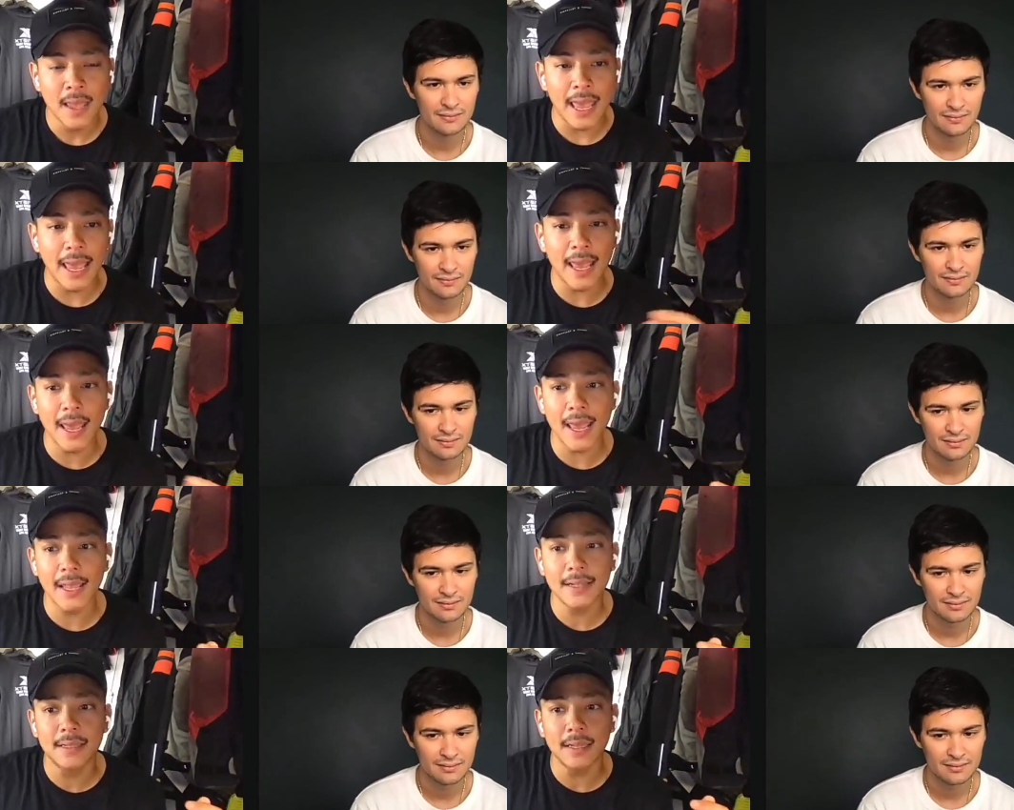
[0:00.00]

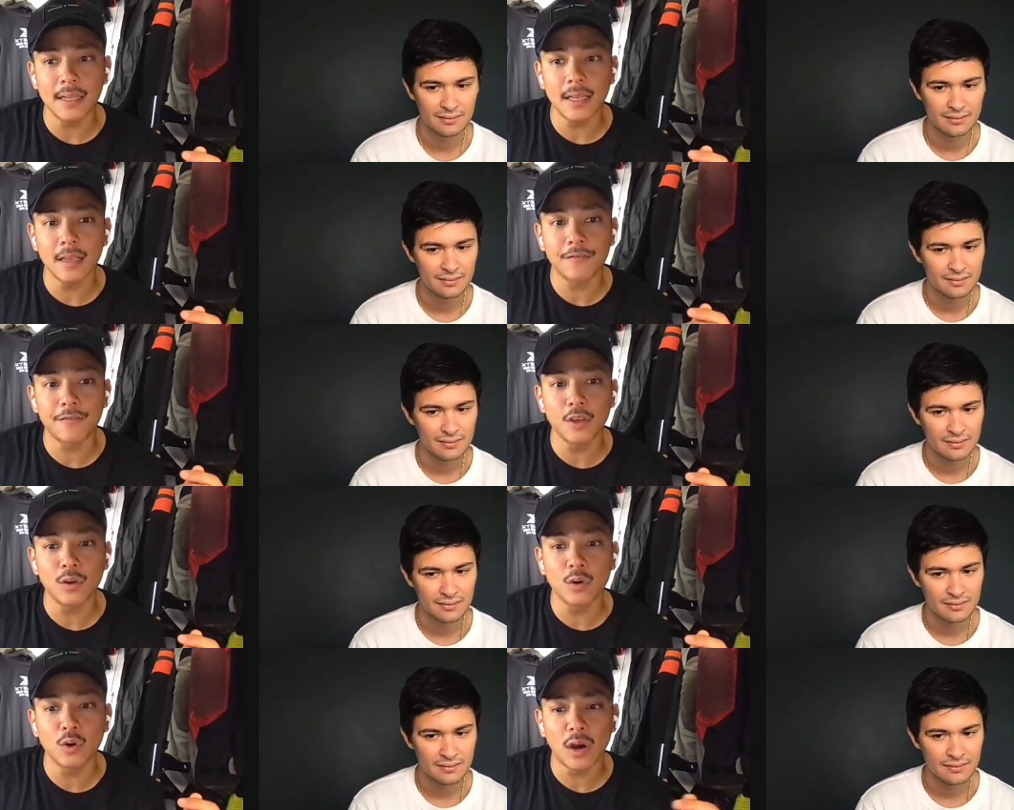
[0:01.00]
Speaker 1: And if
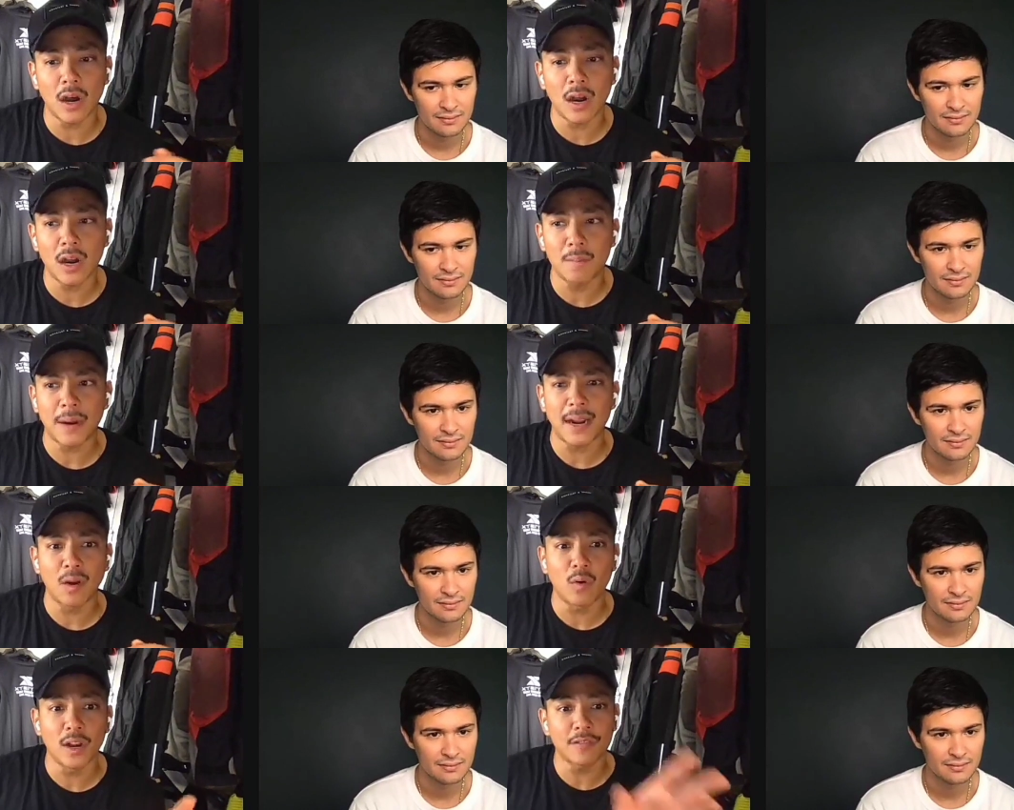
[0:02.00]
you are
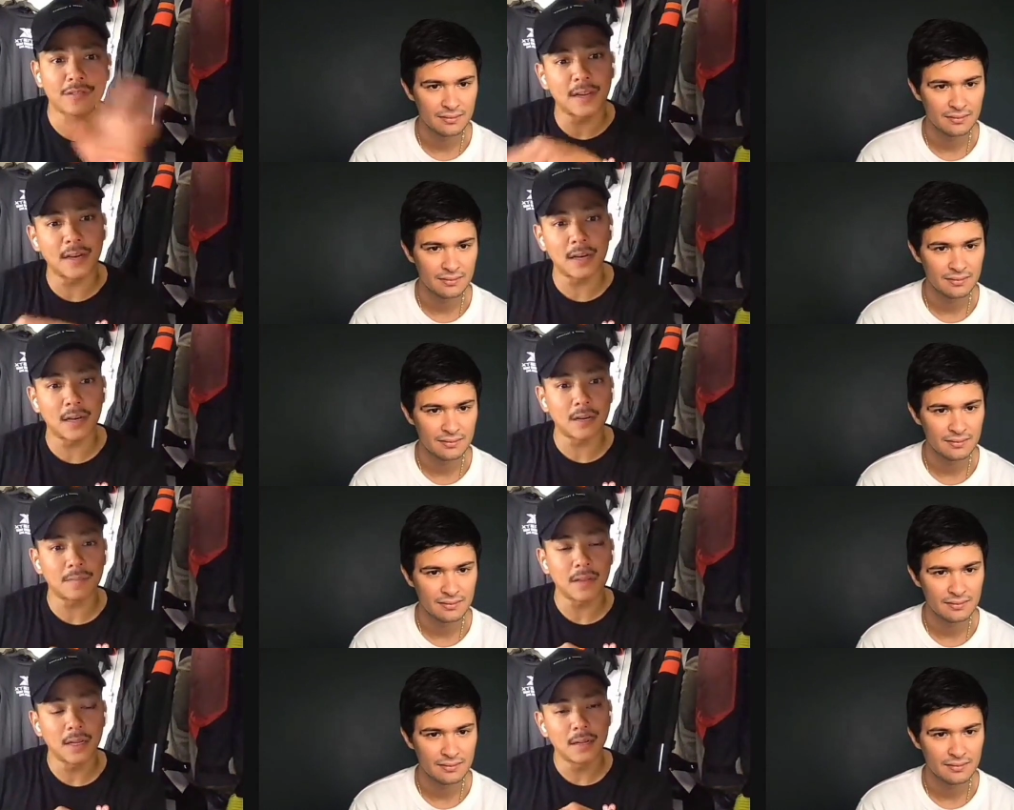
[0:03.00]
parang one of the
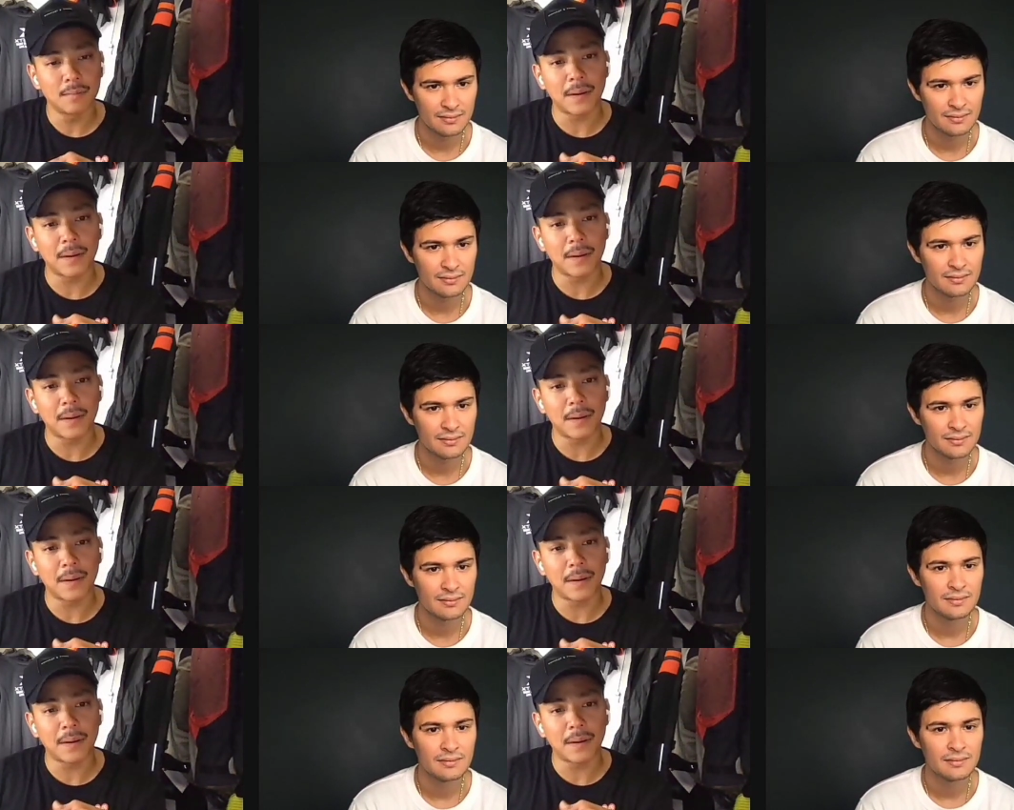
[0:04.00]
parang
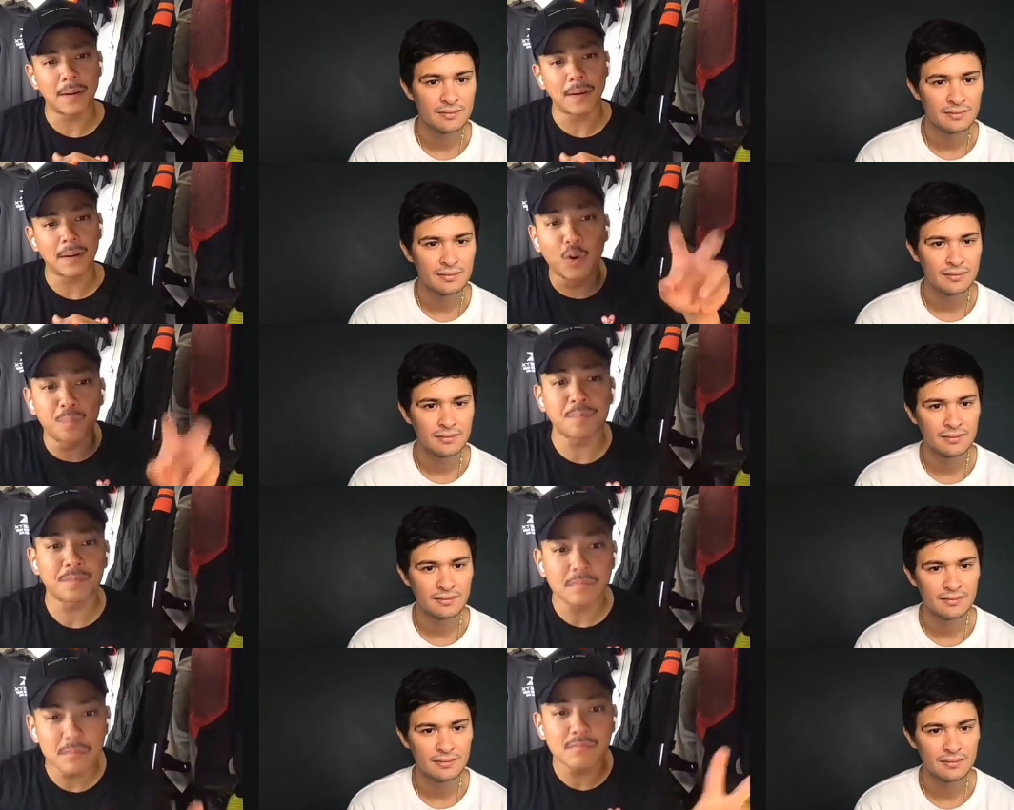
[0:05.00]
each group
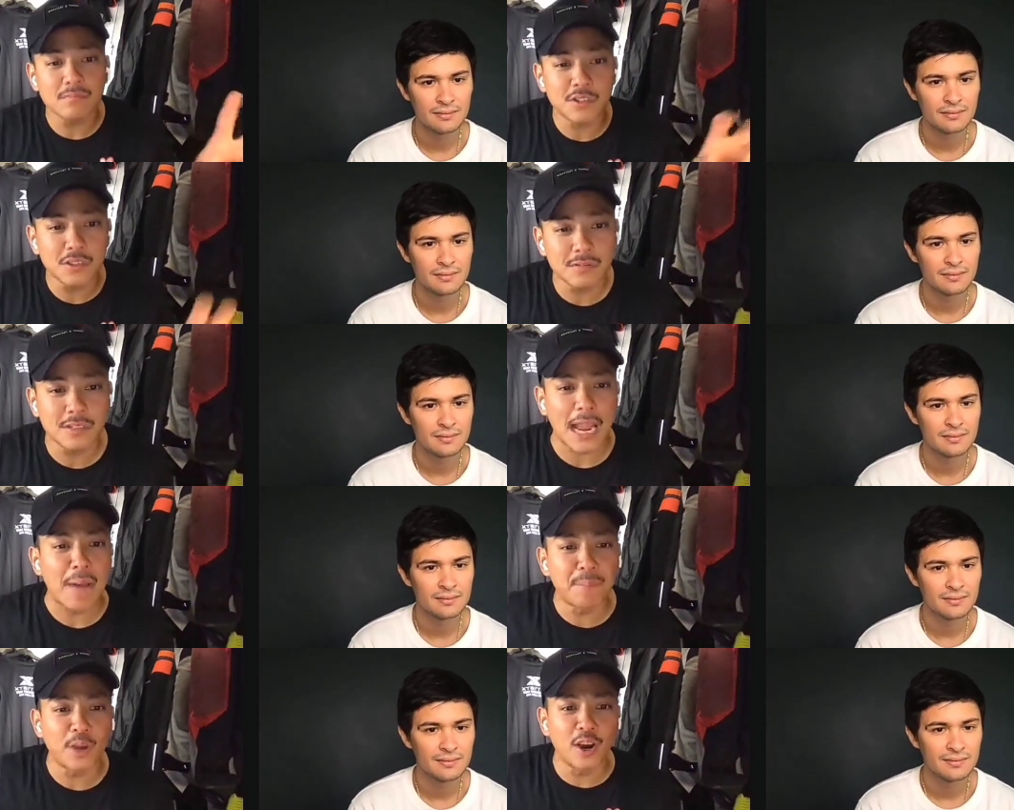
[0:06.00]

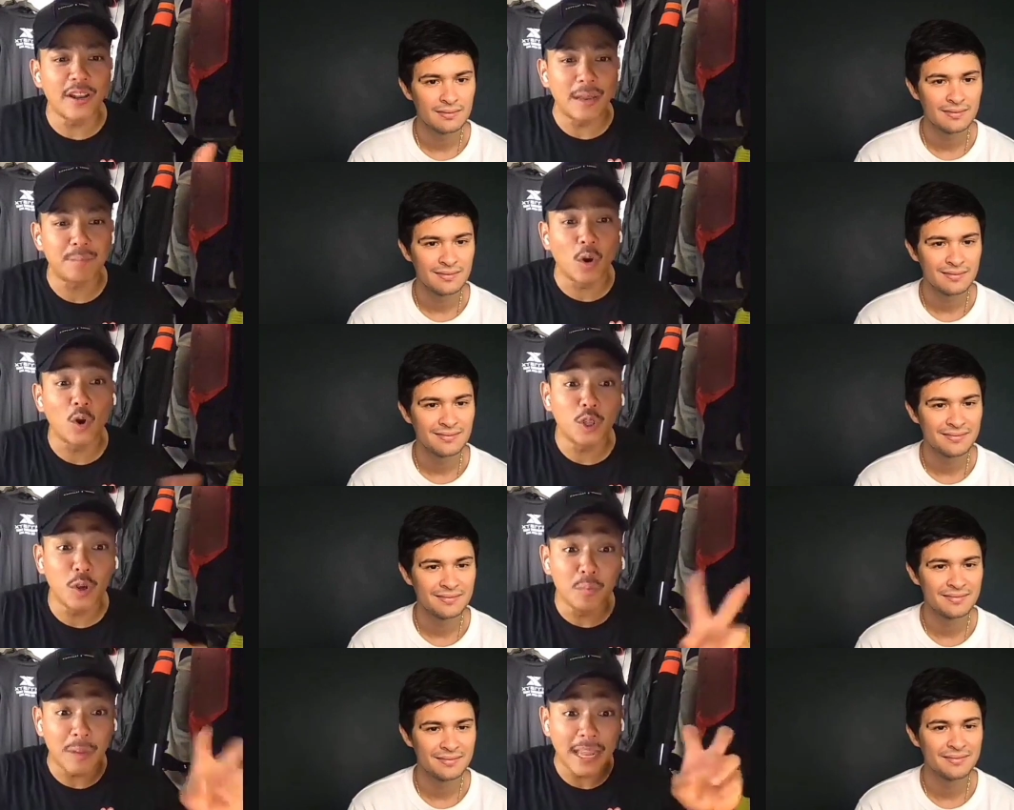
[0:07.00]
champion and
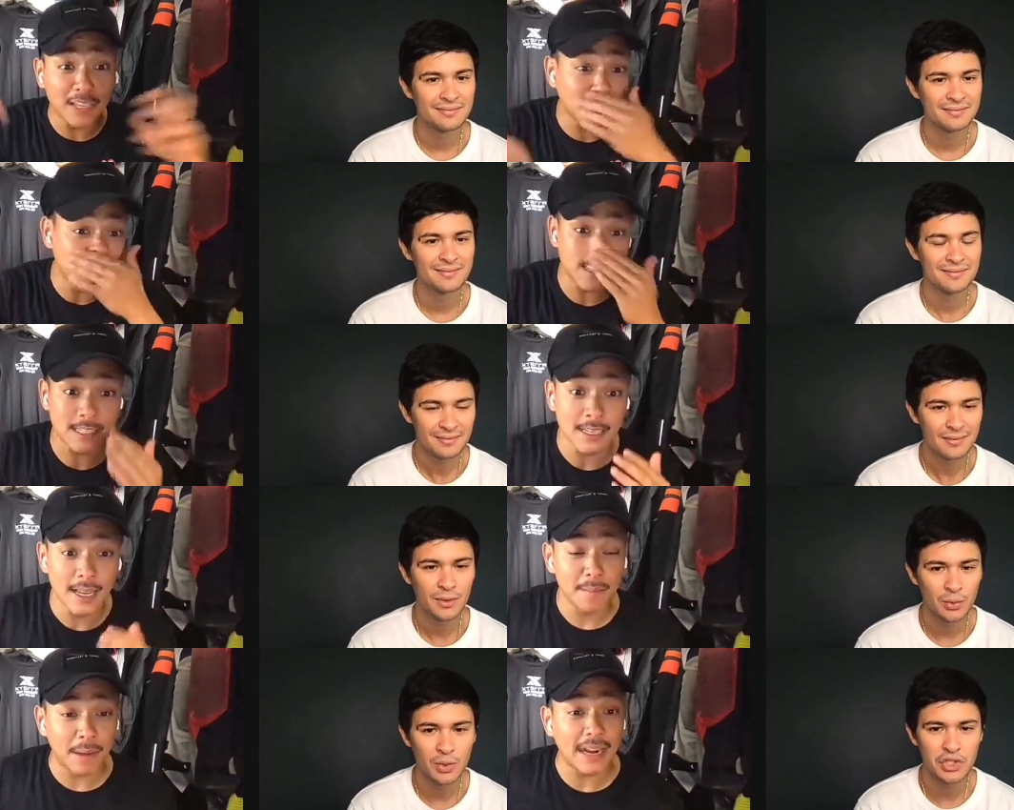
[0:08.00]
podium placers,
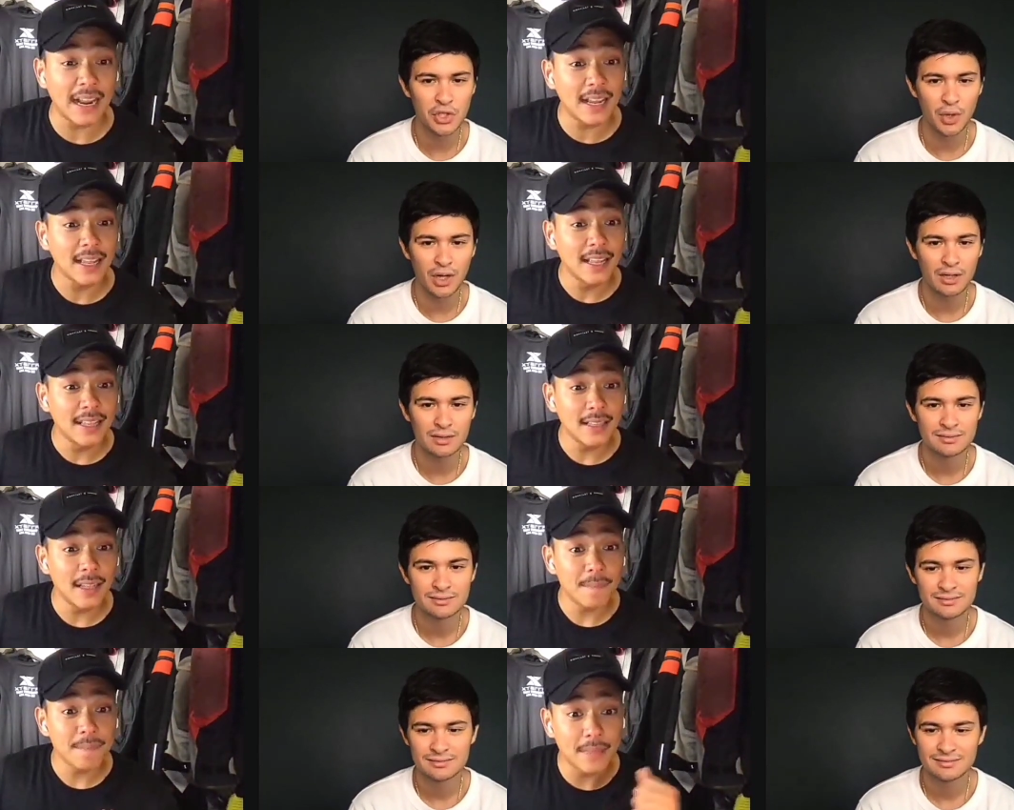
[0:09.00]
parang
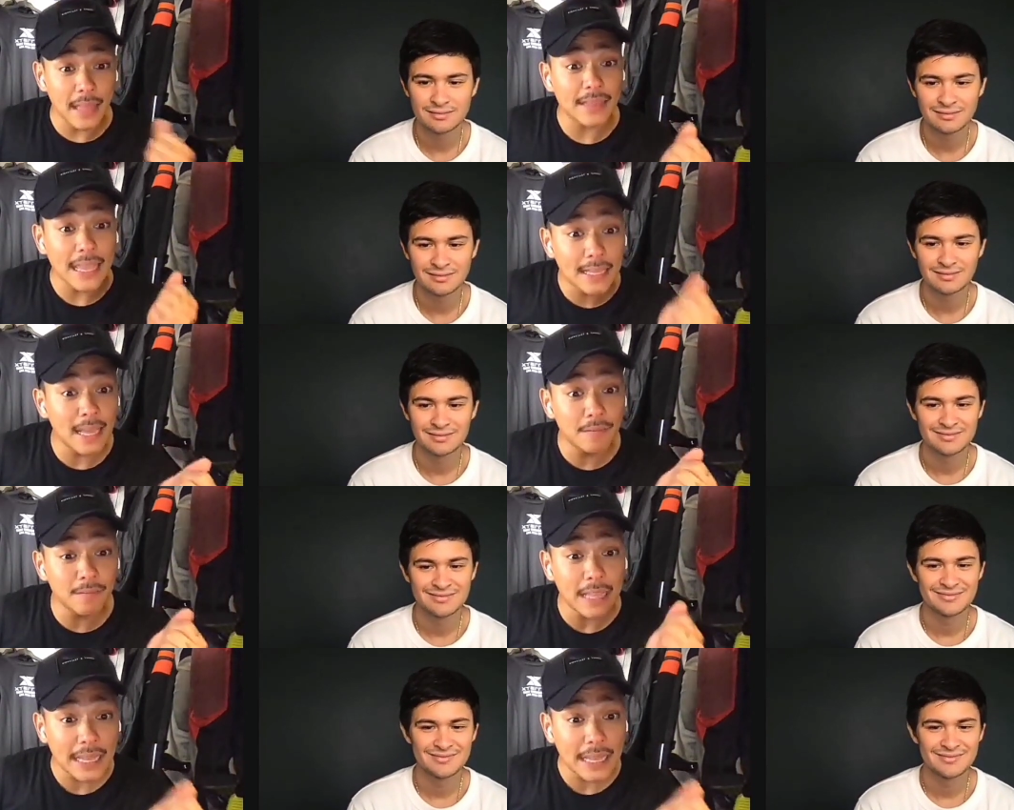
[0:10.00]
they give